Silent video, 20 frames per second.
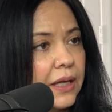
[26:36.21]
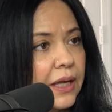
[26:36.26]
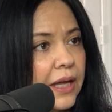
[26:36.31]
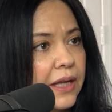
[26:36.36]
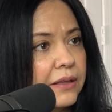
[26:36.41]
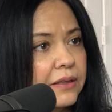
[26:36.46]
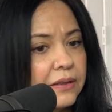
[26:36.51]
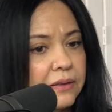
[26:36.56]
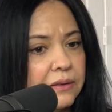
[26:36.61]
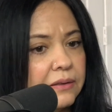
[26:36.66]

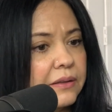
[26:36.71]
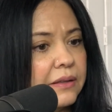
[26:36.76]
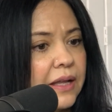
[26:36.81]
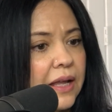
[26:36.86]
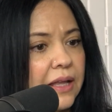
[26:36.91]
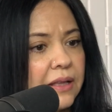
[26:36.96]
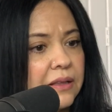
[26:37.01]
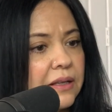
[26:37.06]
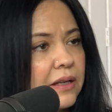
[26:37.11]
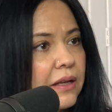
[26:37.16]
And
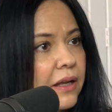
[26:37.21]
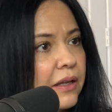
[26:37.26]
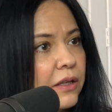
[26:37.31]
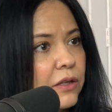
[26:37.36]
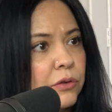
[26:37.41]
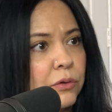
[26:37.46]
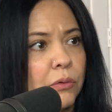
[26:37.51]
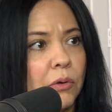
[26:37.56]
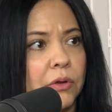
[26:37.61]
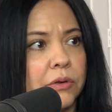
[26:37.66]
then I
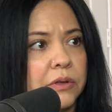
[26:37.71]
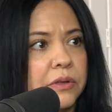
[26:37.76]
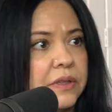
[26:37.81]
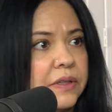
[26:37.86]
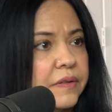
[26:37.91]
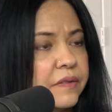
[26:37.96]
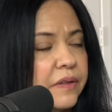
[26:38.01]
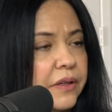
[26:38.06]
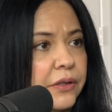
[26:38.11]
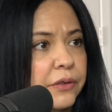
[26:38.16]
can do all the
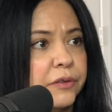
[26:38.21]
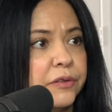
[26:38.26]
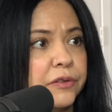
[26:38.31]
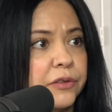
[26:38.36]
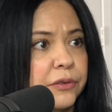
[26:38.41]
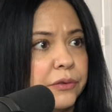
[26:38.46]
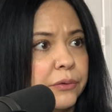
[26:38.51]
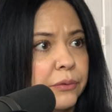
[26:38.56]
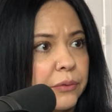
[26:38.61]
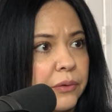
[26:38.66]
things I used
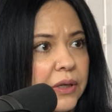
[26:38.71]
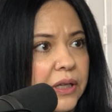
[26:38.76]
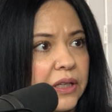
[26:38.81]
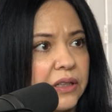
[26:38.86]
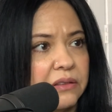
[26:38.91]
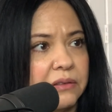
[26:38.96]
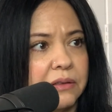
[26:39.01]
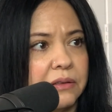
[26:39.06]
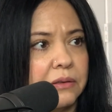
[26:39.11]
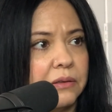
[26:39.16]
to do
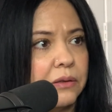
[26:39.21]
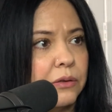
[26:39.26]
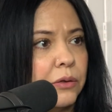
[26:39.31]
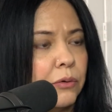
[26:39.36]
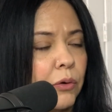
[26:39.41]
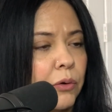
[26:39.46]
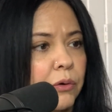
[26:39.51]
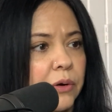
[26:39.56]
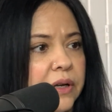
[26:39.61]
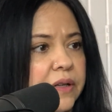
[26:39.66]
and
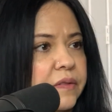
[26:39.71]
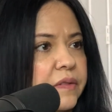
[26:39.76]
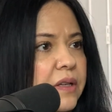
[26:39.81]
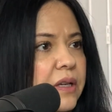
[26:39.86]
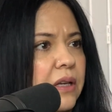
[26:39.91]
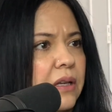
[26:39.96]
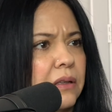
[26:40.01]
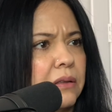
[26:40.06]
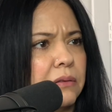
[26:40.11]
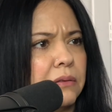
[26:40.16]
go
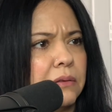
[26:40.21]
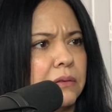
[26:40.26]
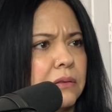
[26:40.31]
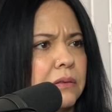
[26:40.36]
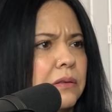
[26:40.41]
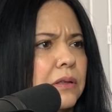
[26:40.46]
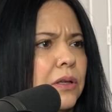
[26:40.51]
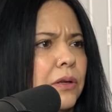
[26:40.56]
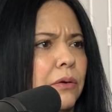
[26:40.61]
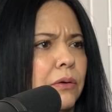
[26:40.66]
crazy and,
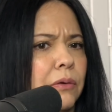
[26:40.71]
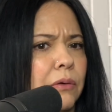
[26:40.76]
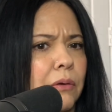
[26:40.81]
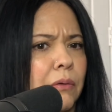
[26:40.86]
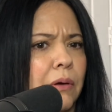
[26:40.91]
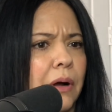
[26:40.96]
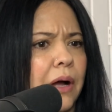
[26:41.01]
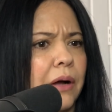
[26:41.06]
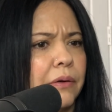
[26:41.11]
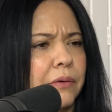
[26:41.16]

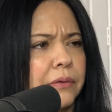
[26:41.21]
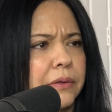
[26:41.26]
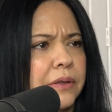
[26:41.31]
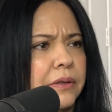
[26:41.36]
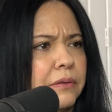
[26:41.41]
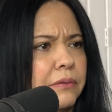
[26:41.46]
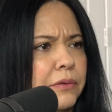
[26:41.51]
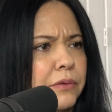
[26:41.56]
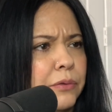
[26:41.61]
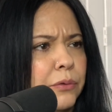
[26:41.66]
go out
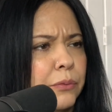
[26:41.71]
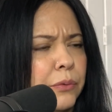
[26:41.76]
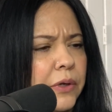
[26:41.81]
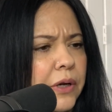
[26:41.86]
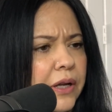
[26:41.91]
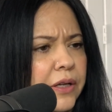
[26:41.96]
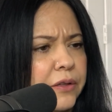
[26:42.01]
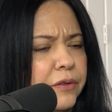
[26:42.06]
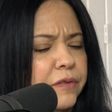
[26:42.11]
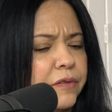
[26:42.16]
and do what
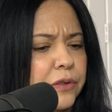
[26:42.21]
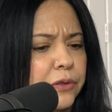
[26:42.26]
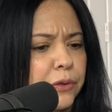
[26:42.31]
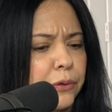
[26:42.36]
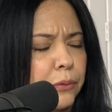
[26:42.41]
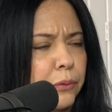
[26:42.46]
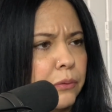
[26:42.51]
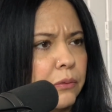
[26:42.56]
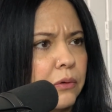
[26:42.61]
I used to do.